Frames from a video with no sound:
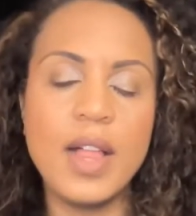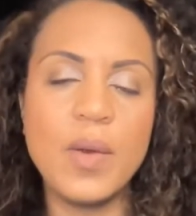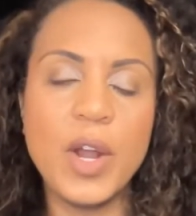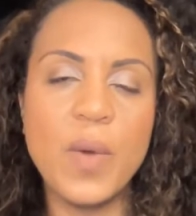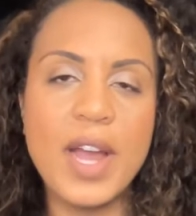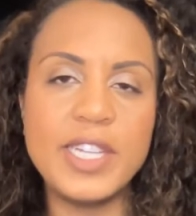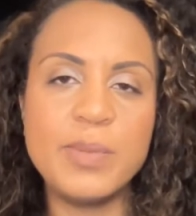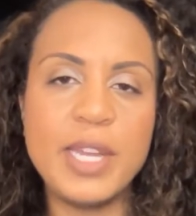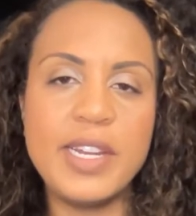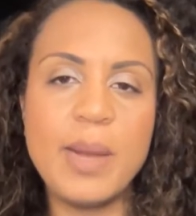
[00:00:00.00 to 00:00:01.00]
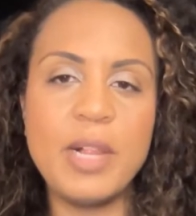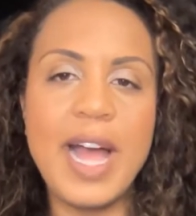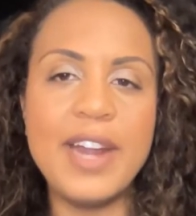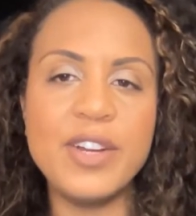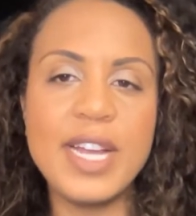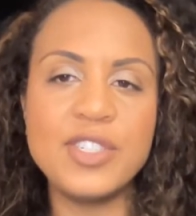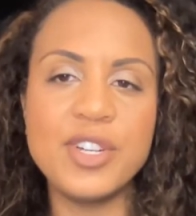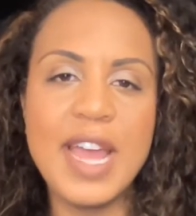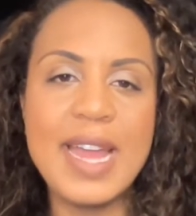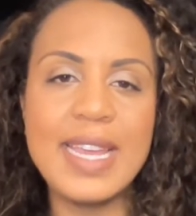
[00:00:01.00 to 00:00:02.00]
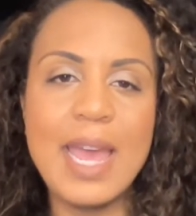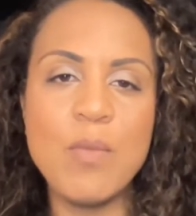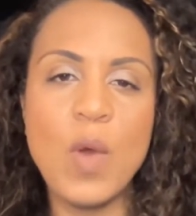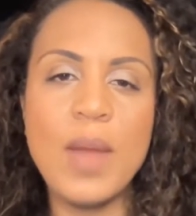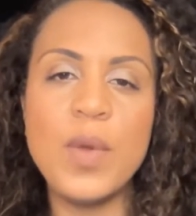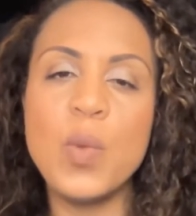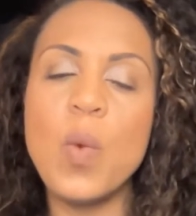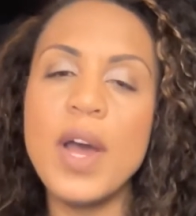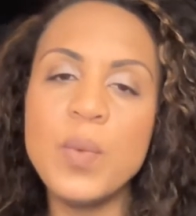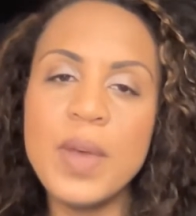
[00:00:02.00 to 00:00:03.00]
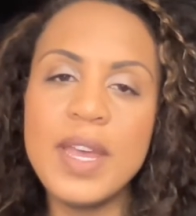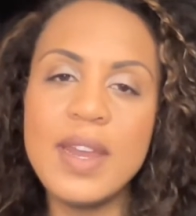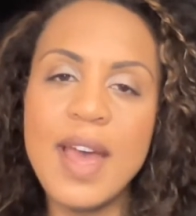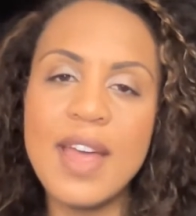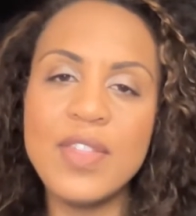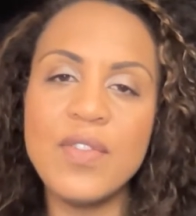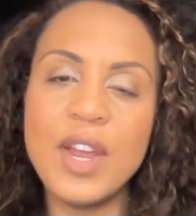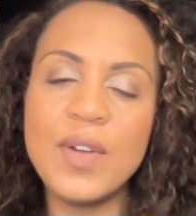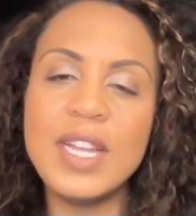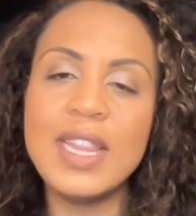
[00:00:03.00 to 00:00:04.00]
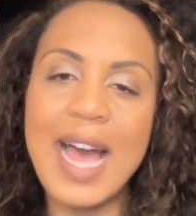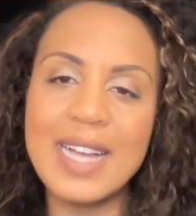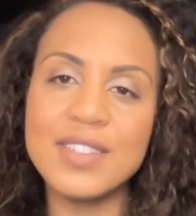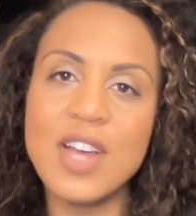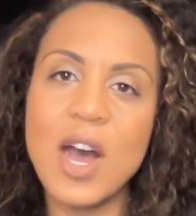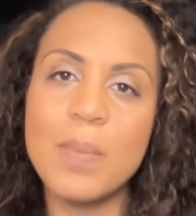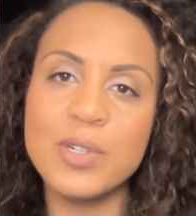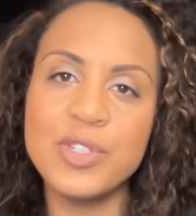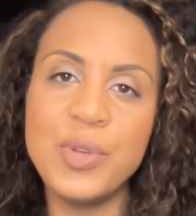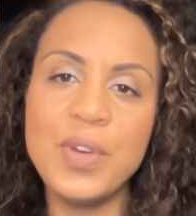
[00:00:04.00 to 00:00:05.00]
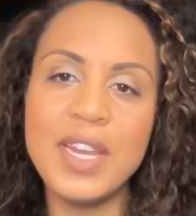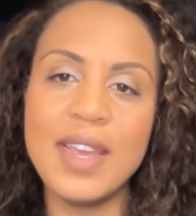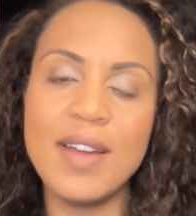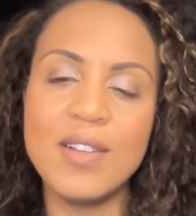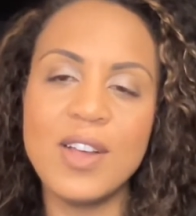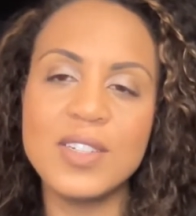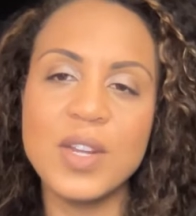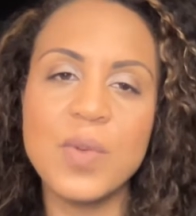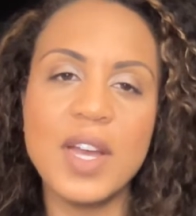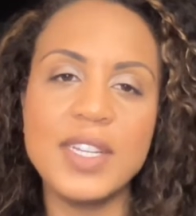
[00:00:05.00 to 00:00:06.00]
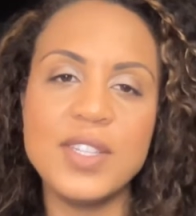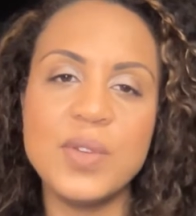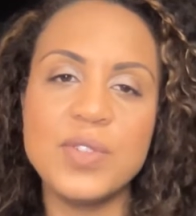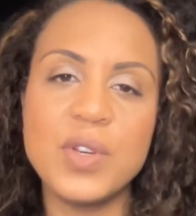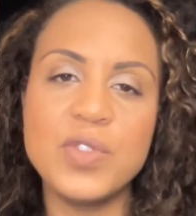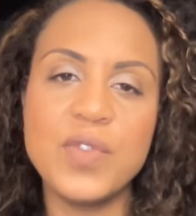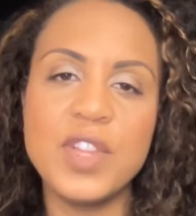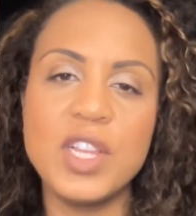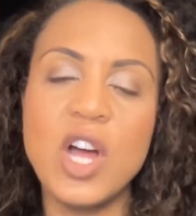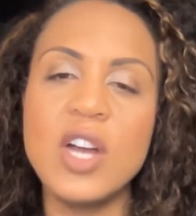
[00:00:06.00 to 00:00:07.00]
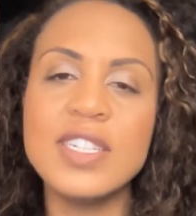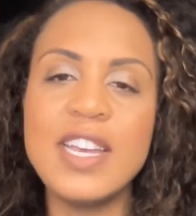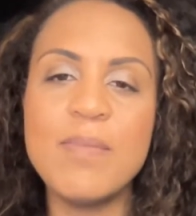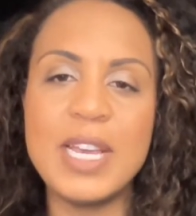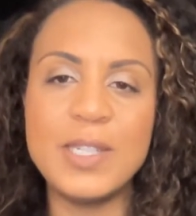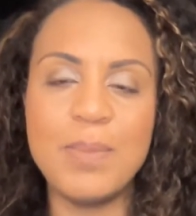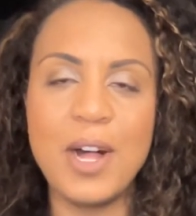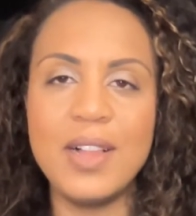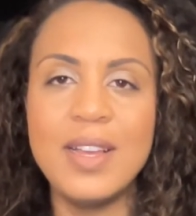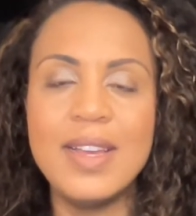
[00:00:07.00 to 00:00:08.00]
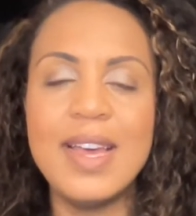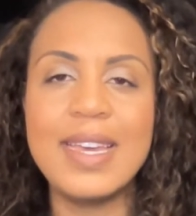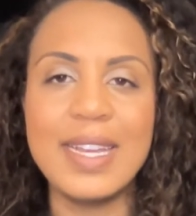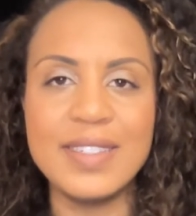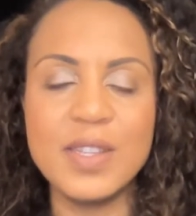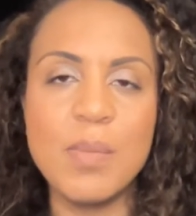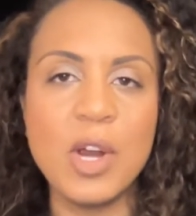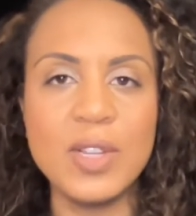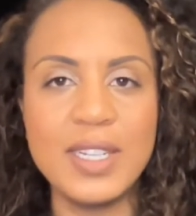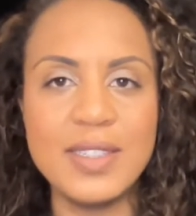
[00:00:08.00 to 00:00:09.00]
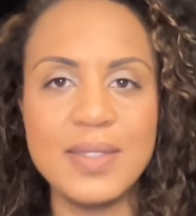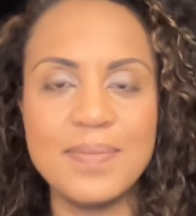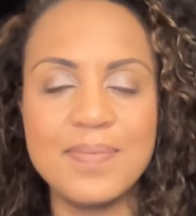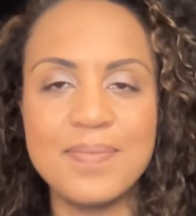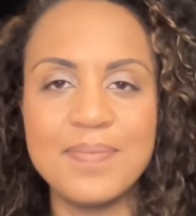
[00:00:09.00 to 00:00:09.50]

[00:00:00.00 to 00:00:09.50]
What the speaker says: Colorado Rockies played a doubleheader yesterday and came away with one win at the very last opportunity. Our Locked On Rockies host goes over the long day of baseball against the Marlins.